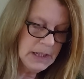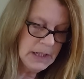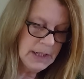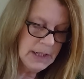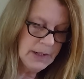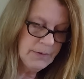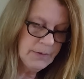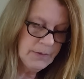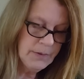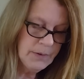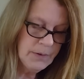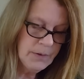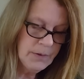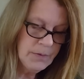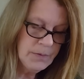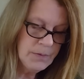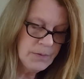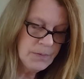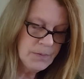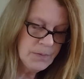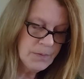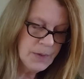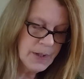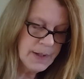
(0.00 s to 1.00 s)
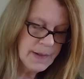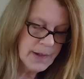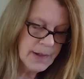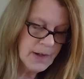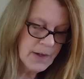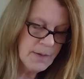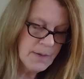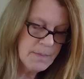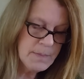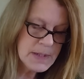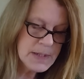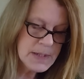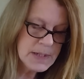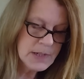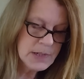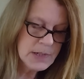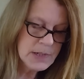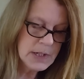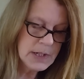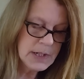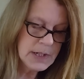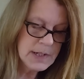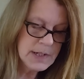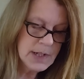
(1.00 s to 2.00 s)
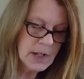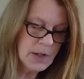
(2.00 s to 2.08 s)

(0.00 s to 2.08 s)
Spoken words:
don't know where the composition is.